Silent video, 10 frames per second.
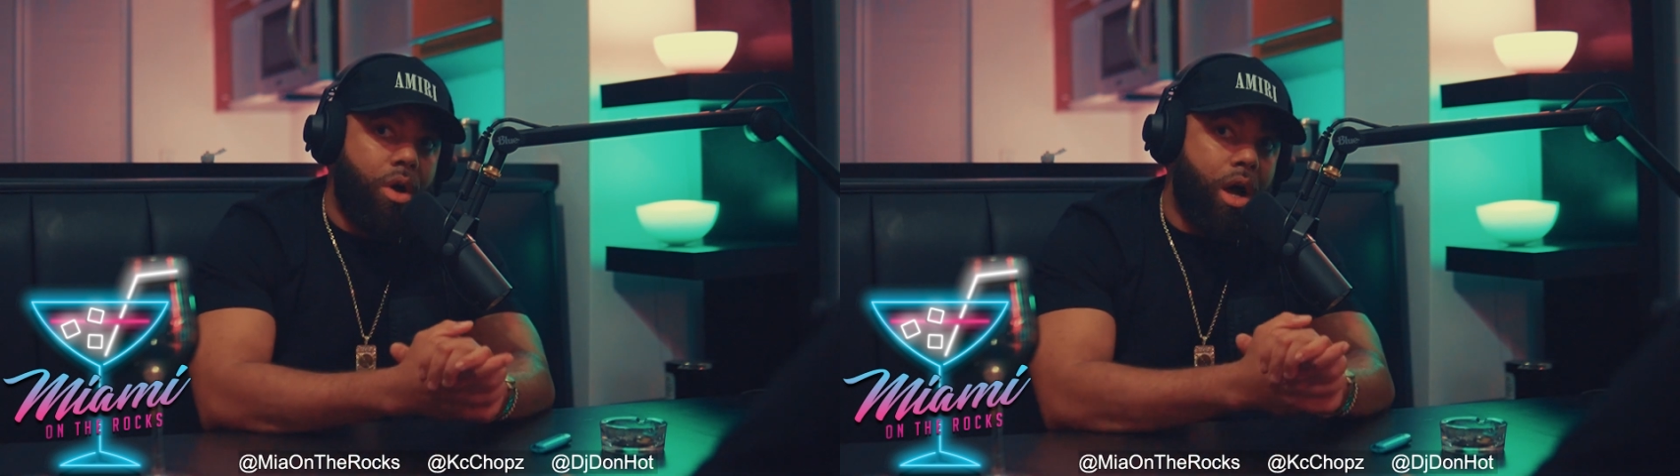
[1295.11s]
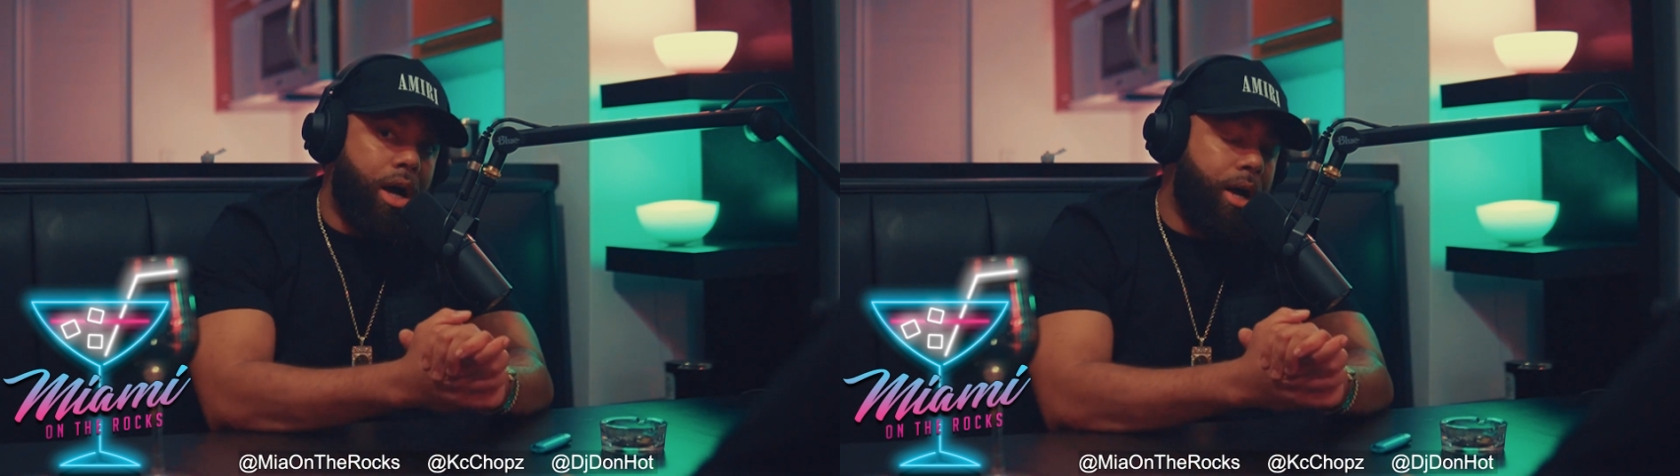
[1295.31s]

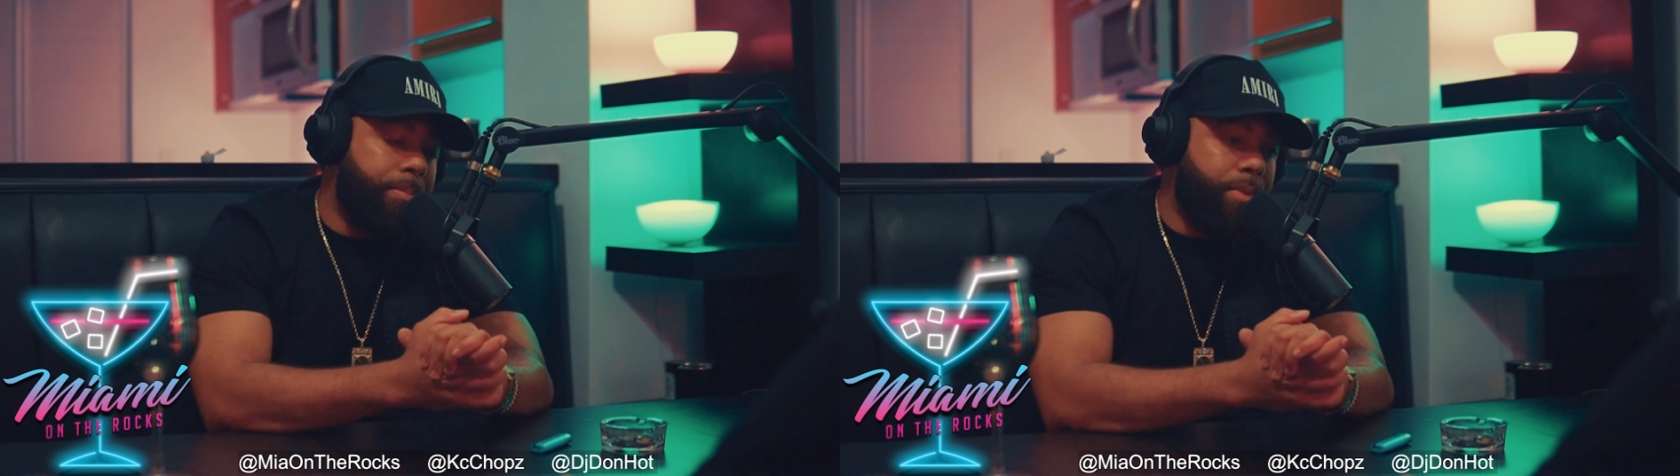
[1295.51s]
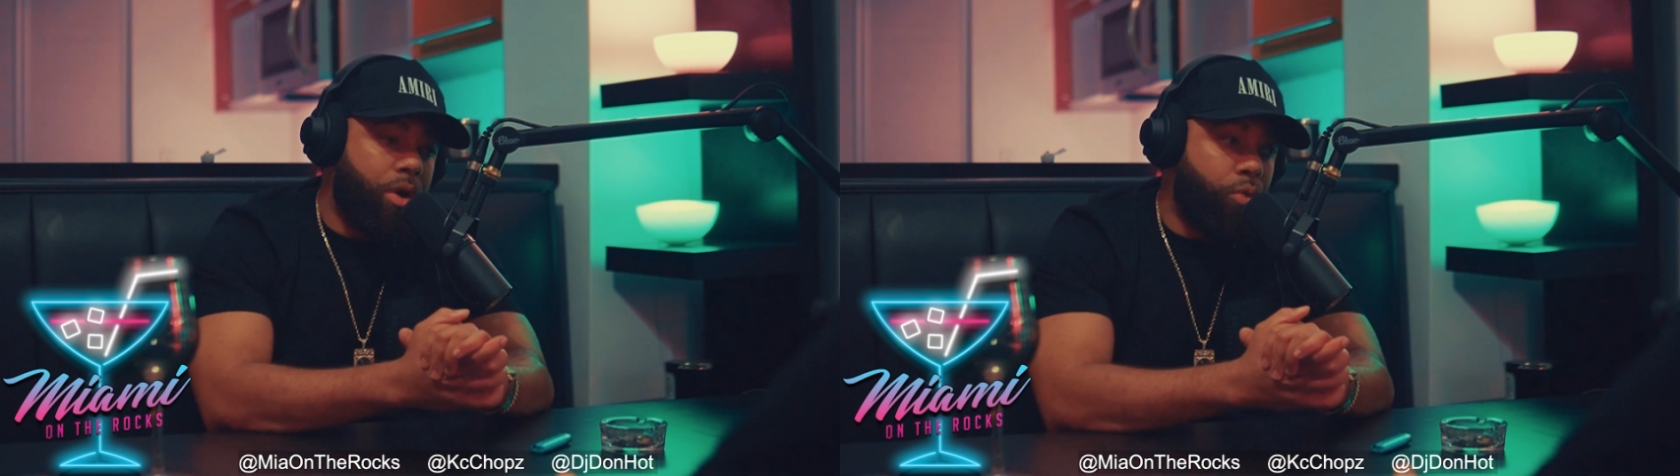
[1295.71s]

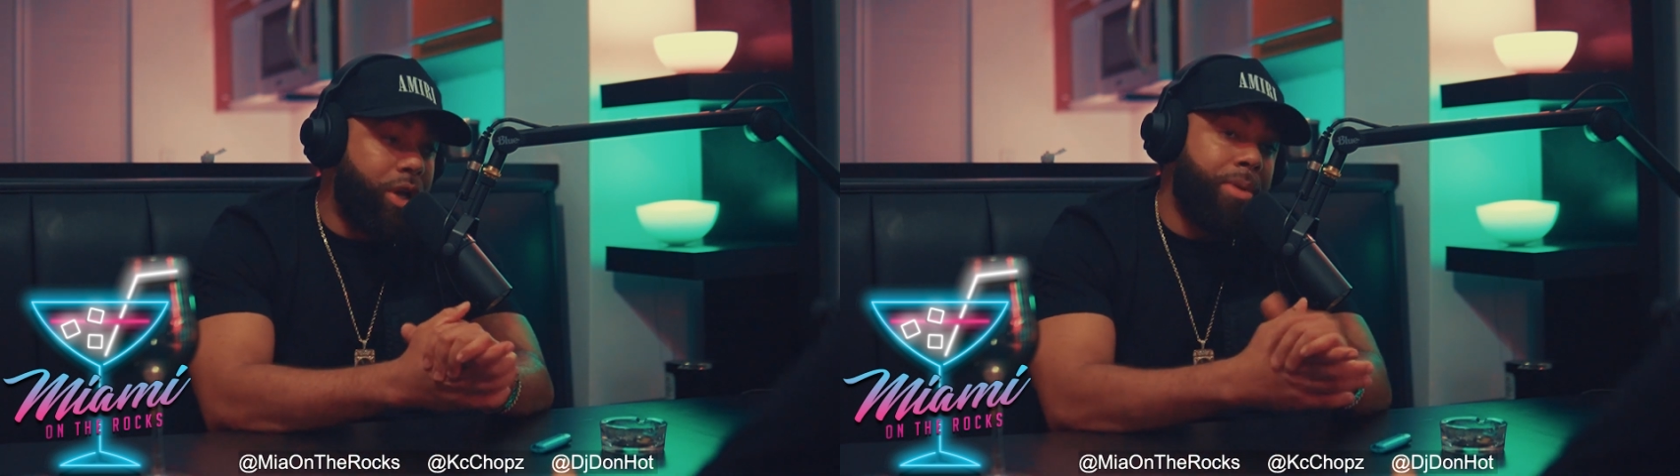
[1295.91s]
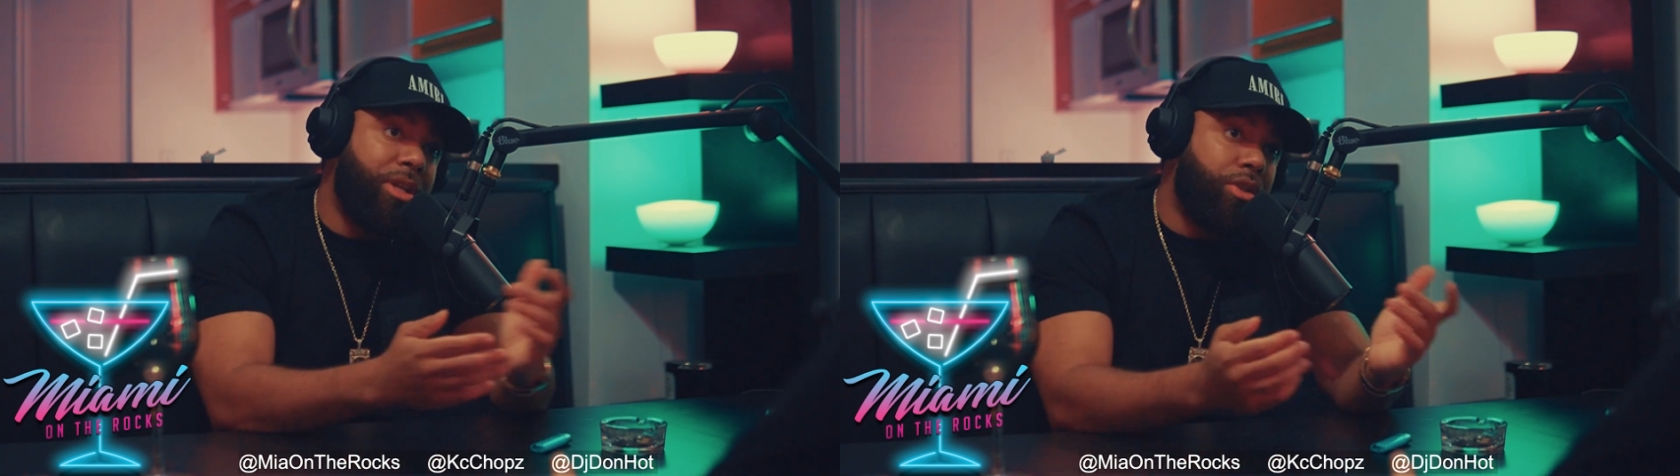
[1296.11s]

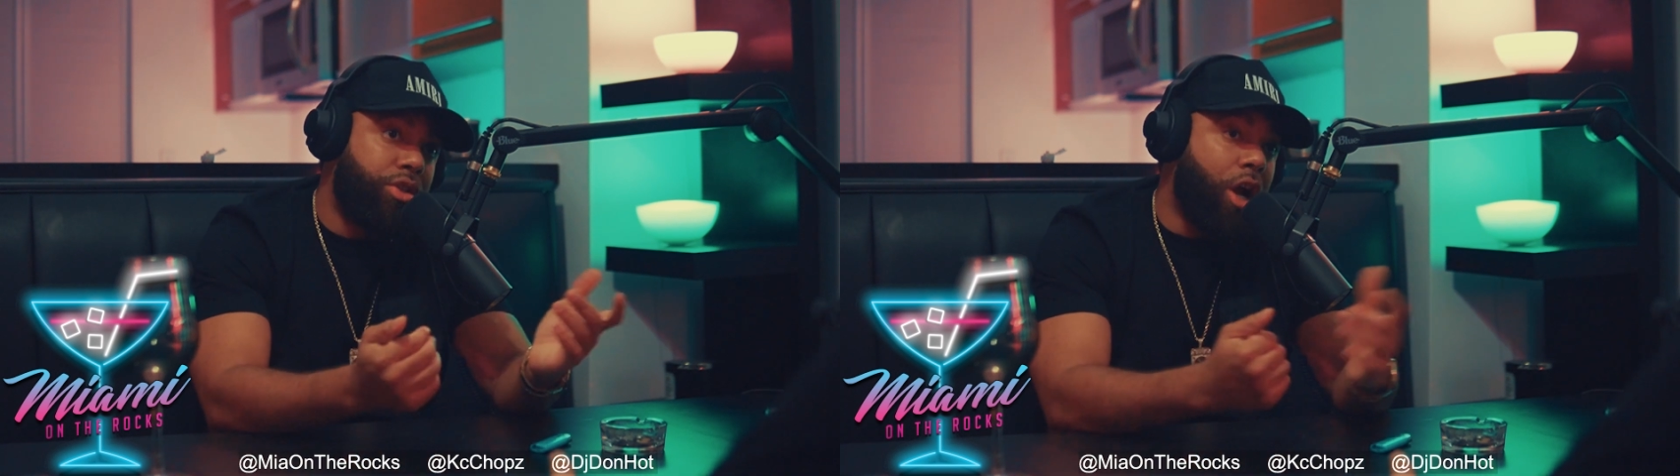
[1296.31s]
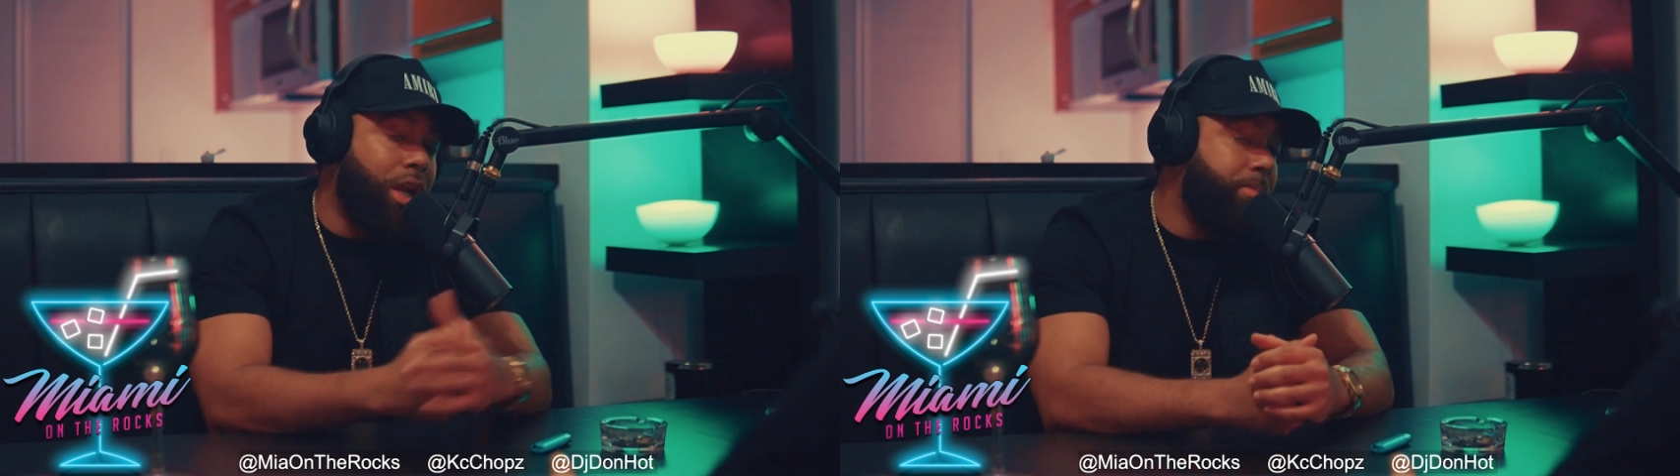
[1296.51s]
whether it be
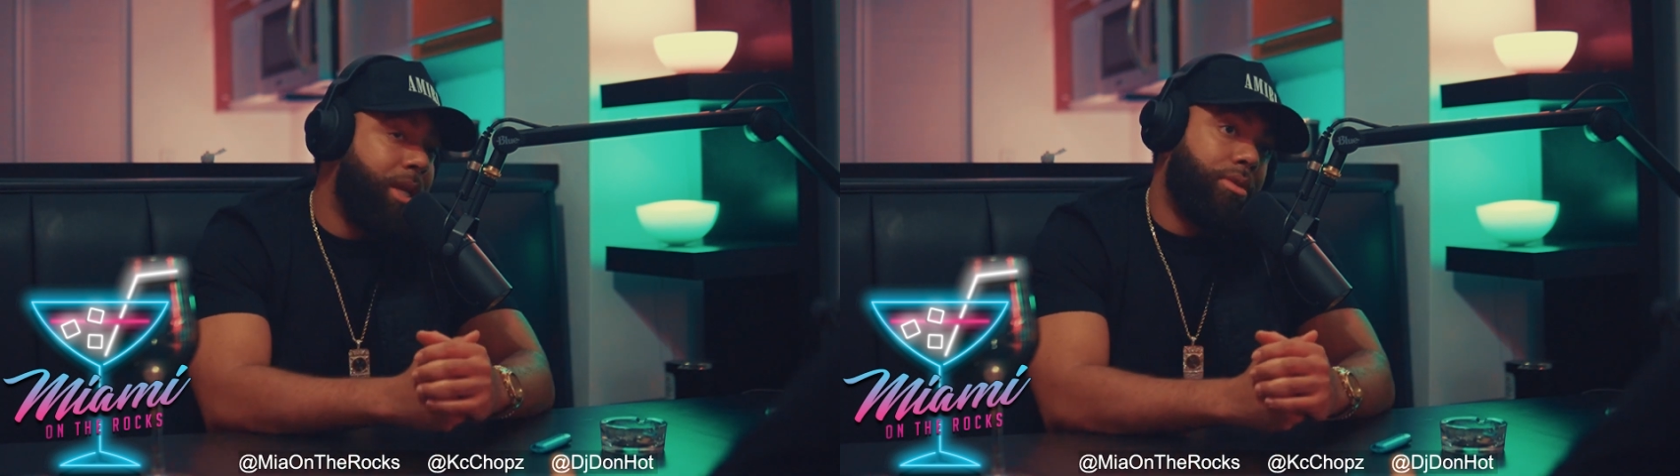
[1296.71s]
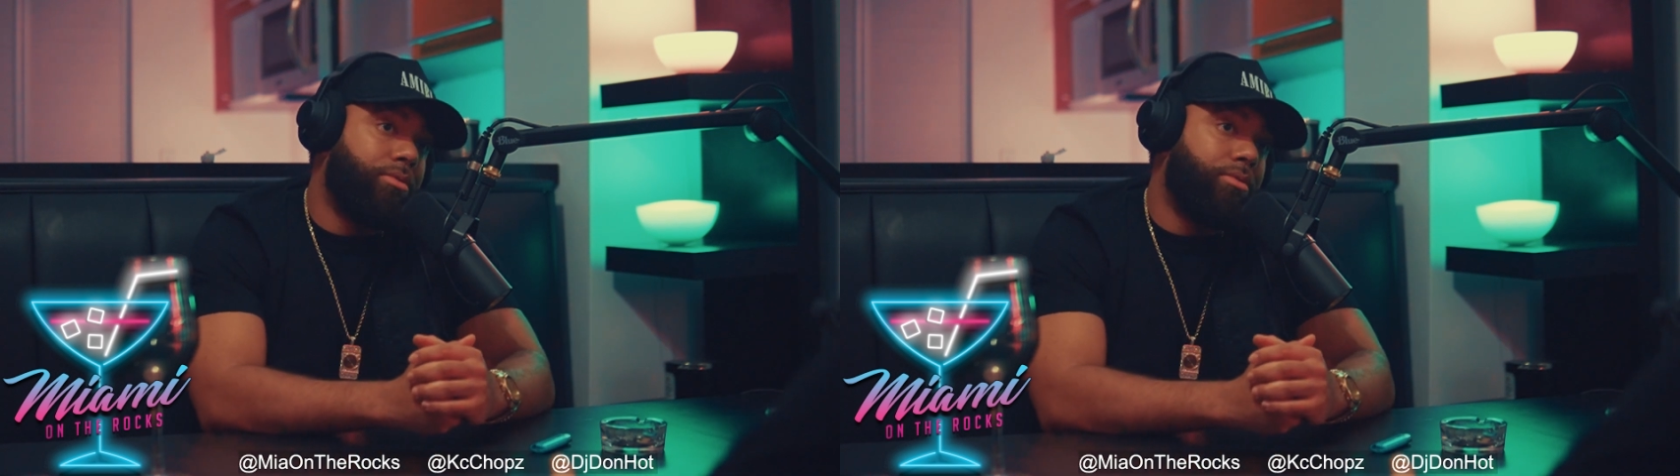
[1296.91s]
Charlemagne.